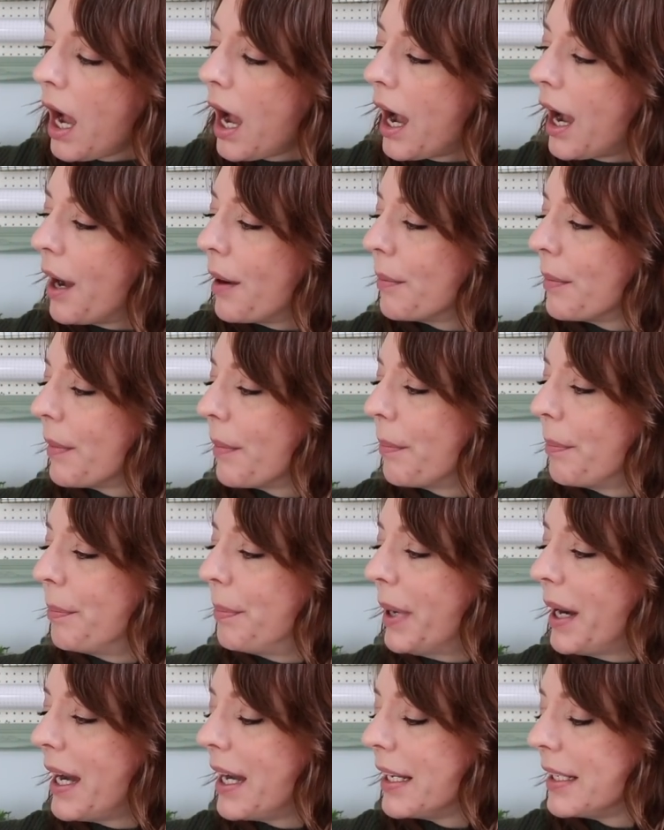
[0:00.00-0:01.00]
Um,
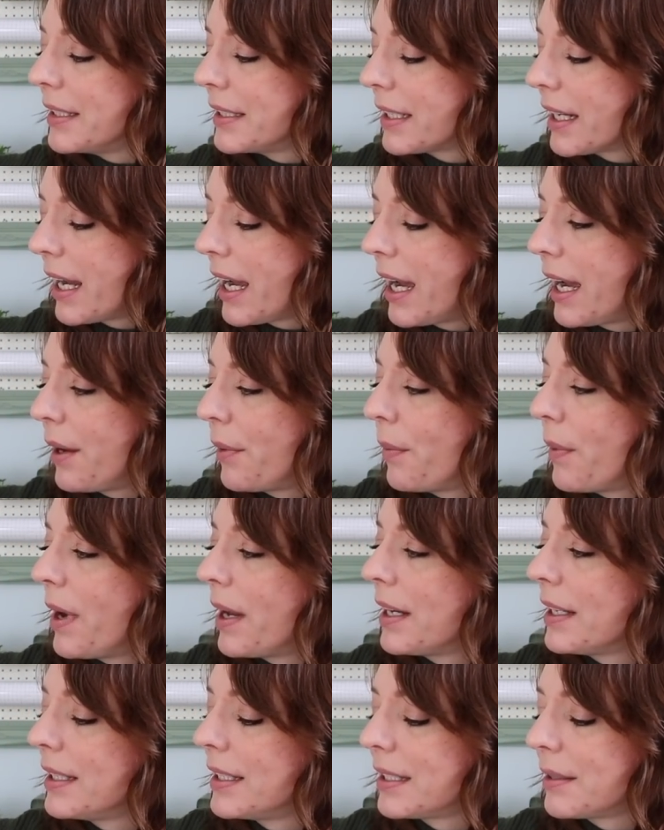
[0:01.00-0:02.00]
but I
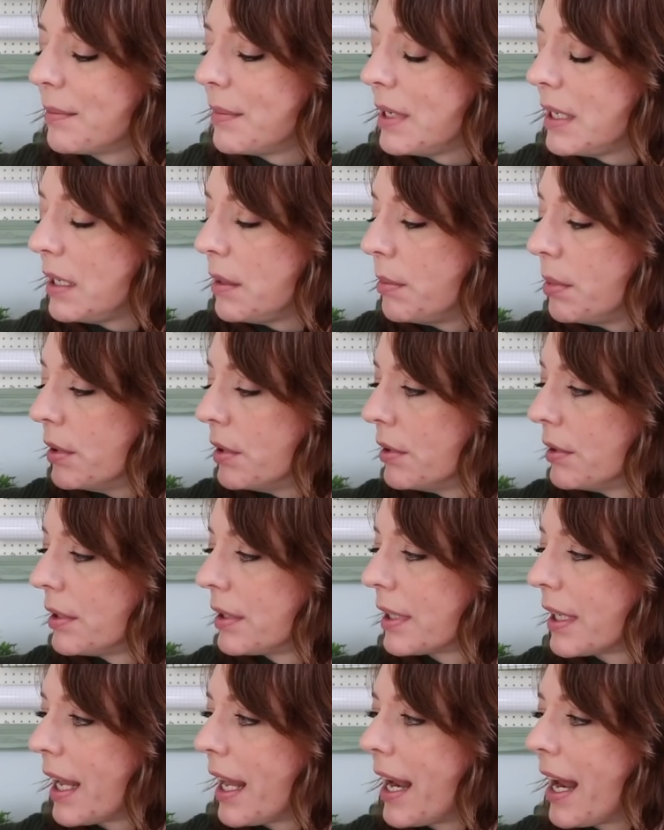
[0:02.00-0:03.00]
wanted some knee
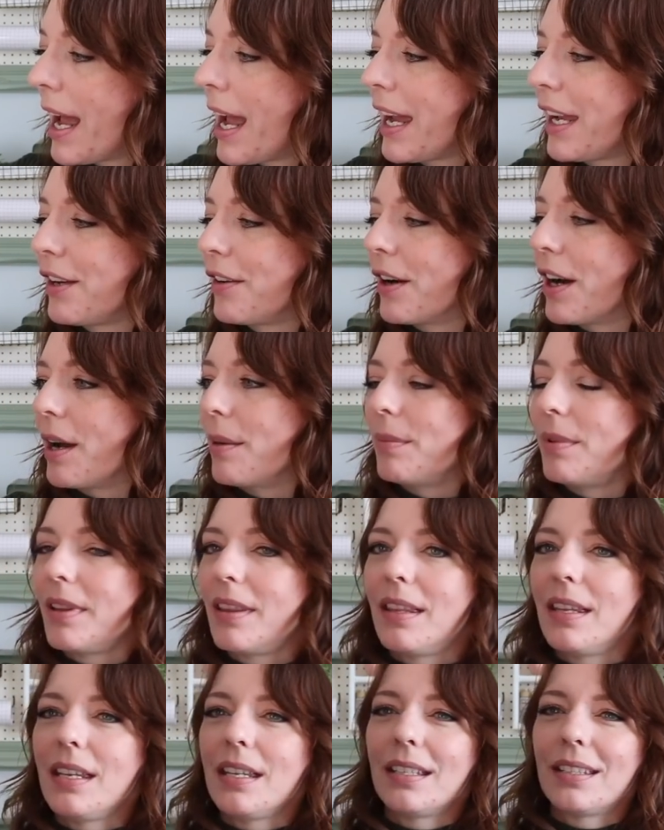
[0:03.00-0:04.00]
boots and I grabbed
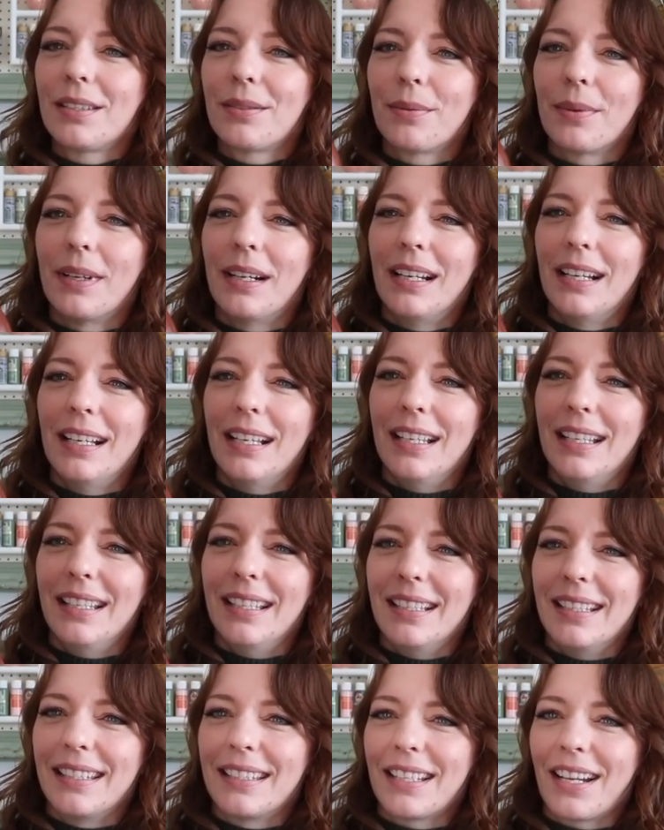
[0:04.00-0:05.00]
these
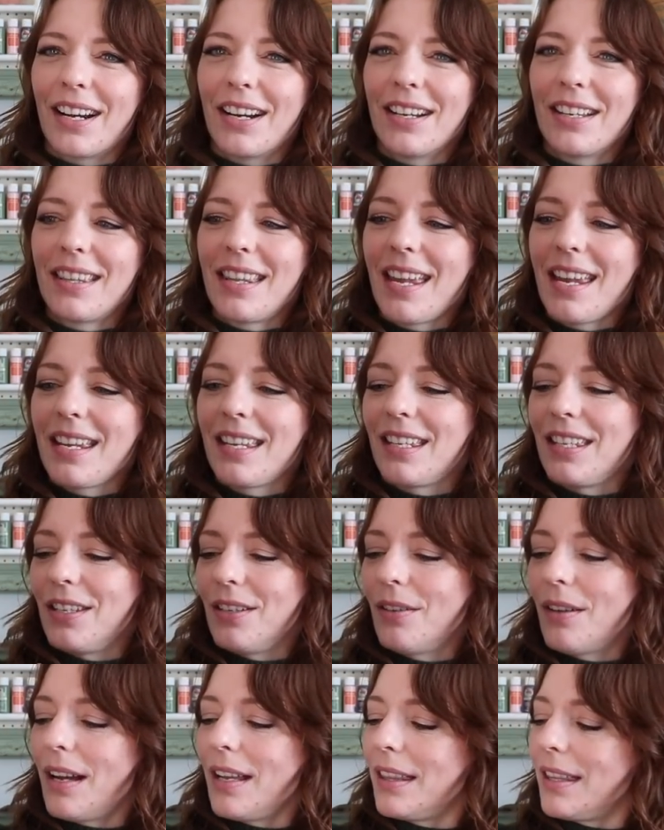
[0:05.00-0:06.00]
ones. Aren't they
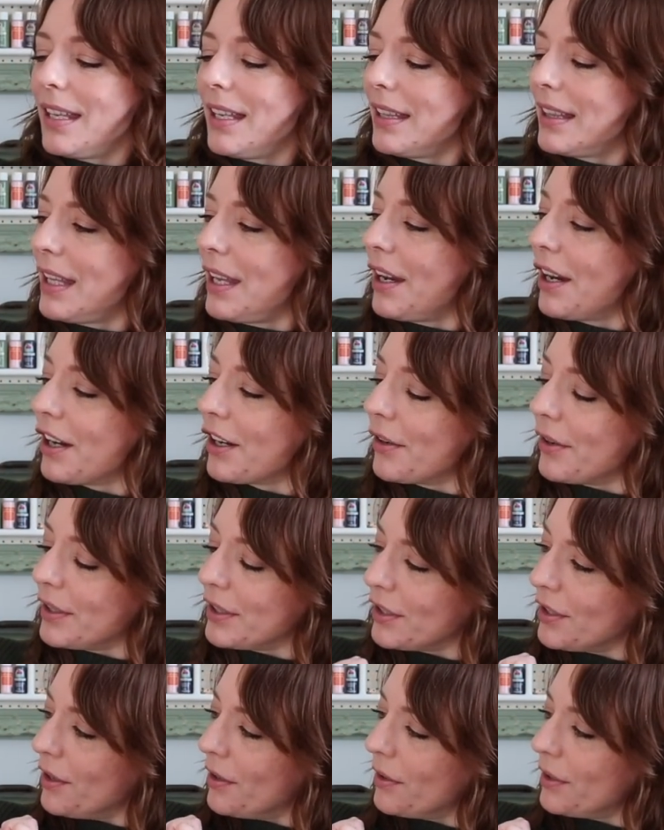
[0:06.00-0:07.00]
cute? I think they are going
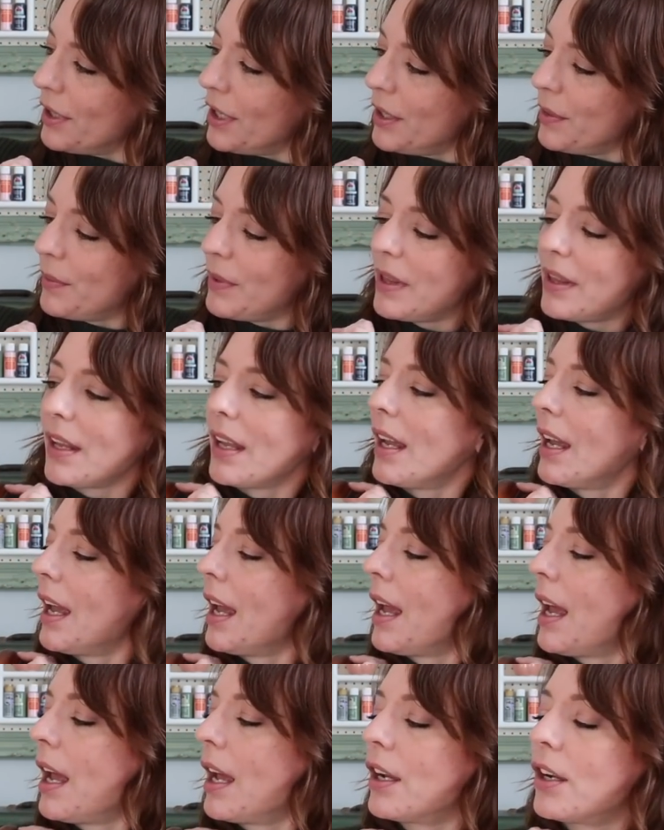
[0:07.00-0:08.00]
to go good with,
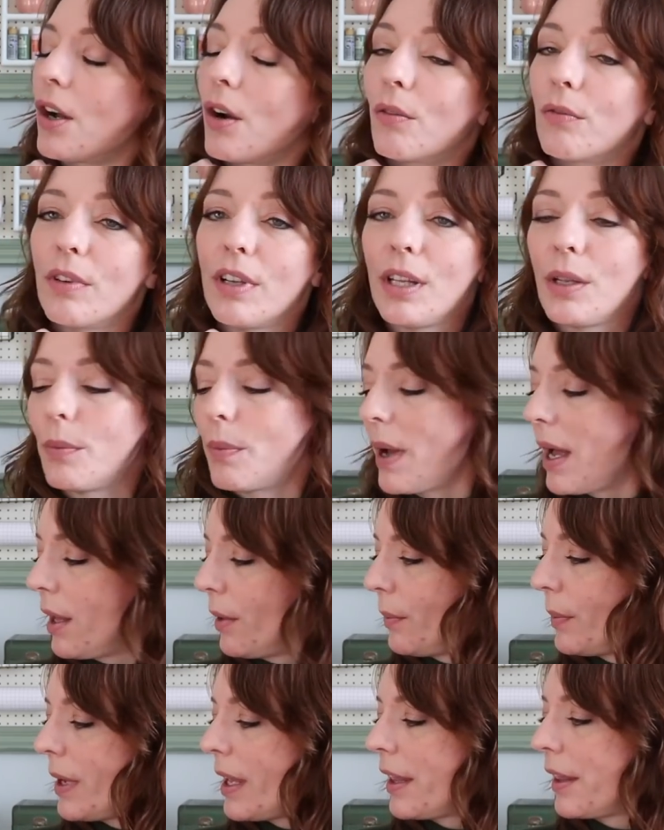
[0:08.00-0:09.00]
go really
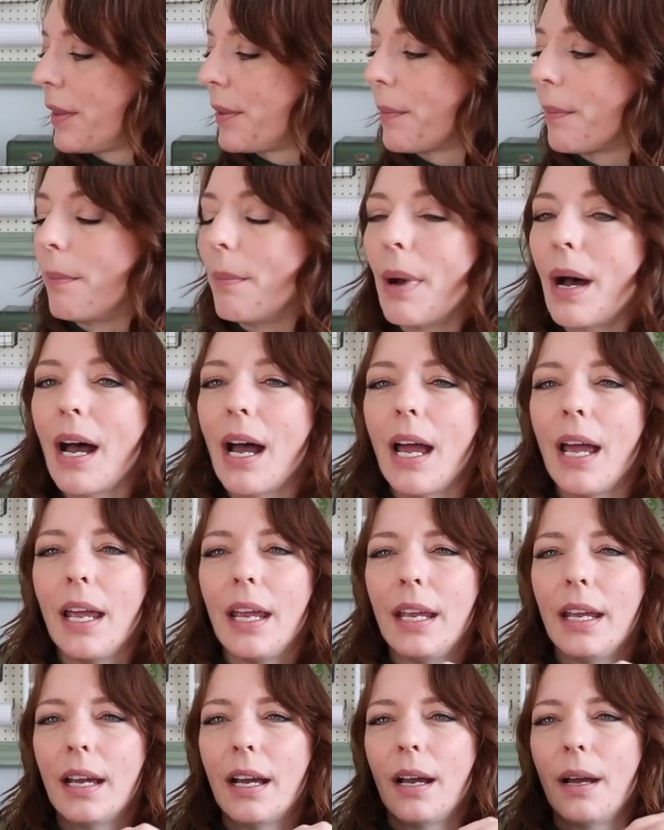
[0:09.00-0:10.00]
well with
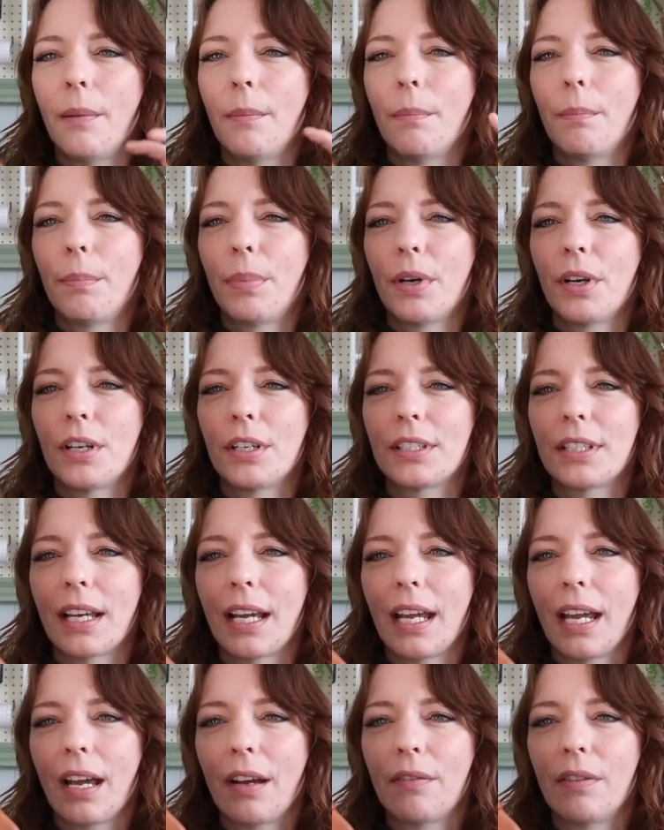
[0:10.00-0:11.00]
my um, purse.
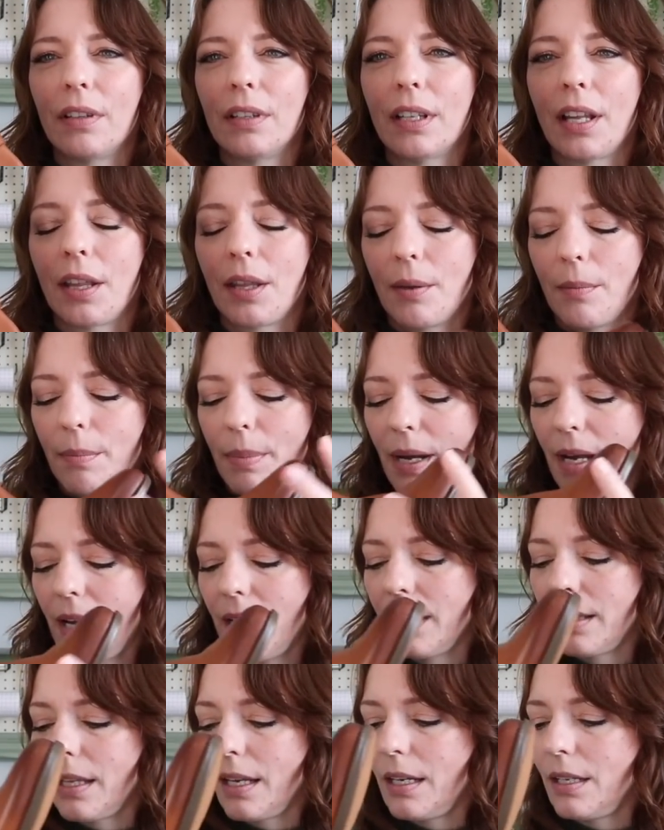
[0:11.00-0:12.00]
I have a leather
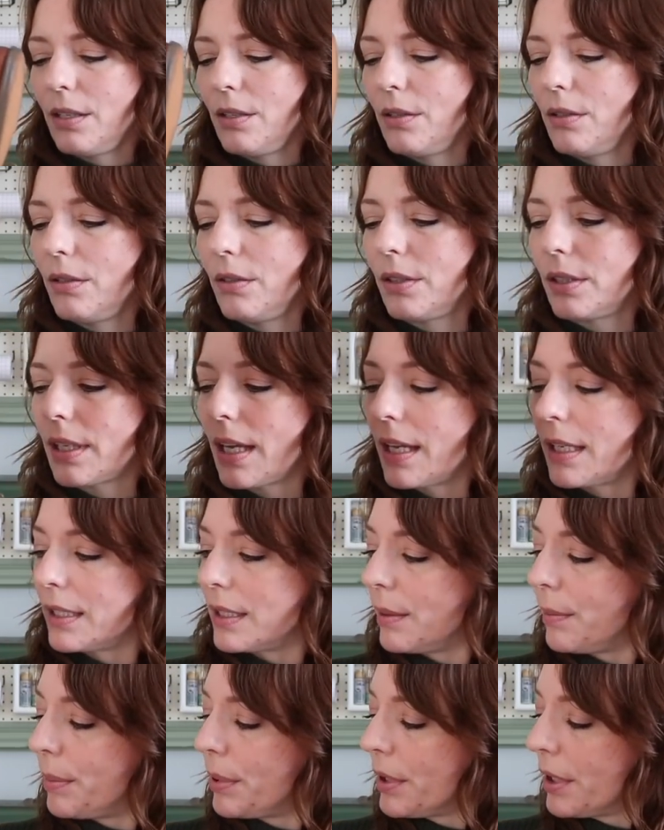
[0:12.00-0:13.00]
bag that I use as
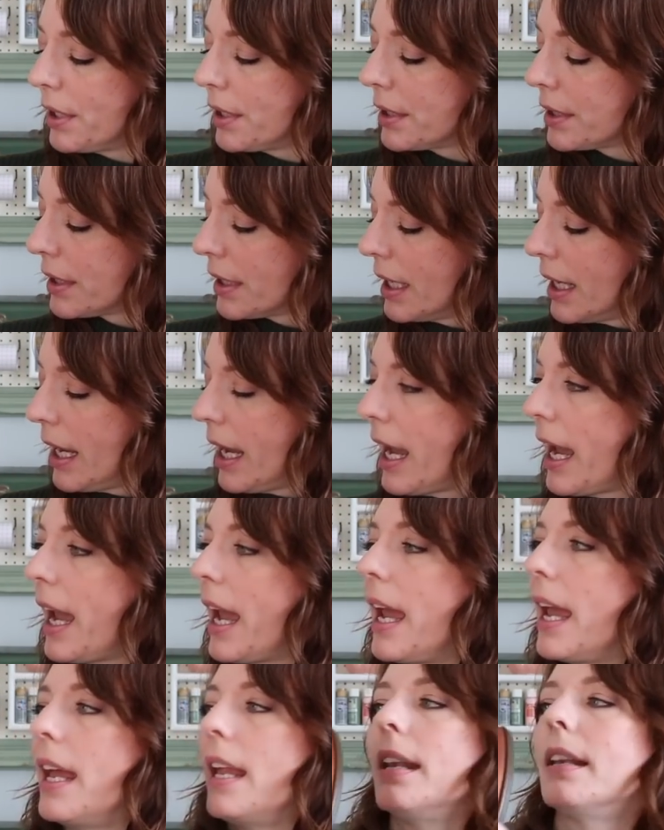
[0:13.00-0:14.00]
a purse
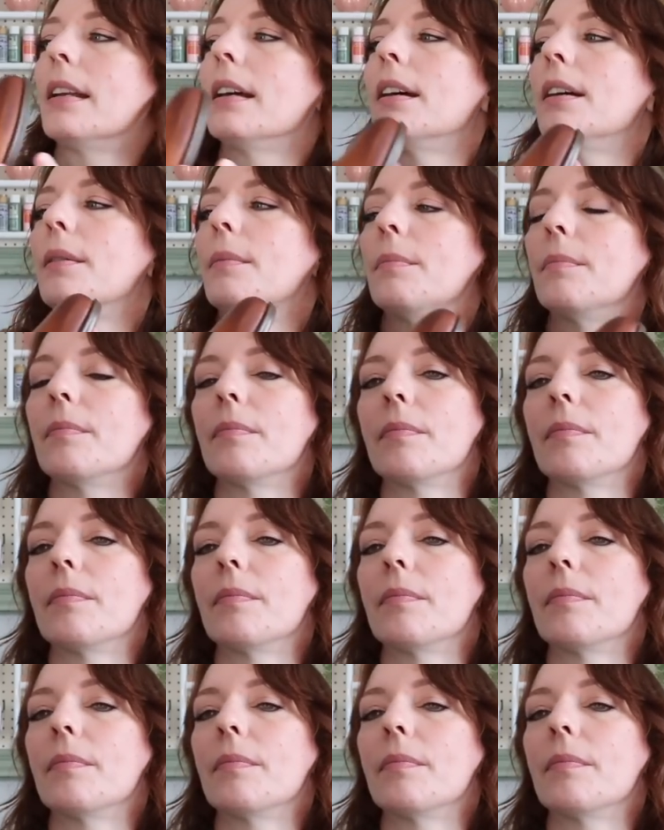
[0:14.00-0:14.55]
and um,